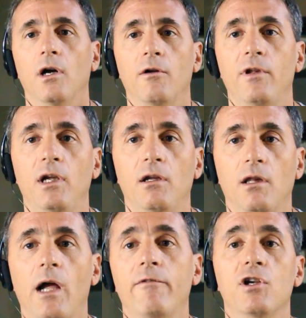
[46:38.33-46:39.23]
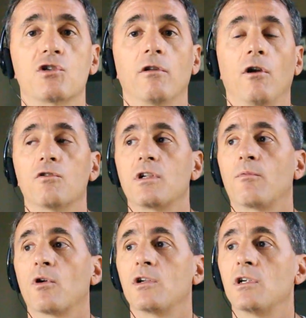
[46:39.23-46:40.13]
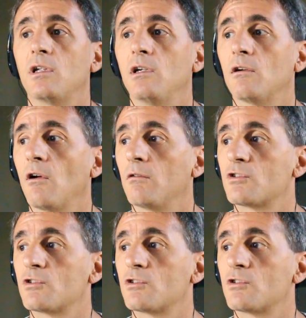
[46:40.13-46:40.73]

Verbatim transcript: of the live edition of the No State Project here,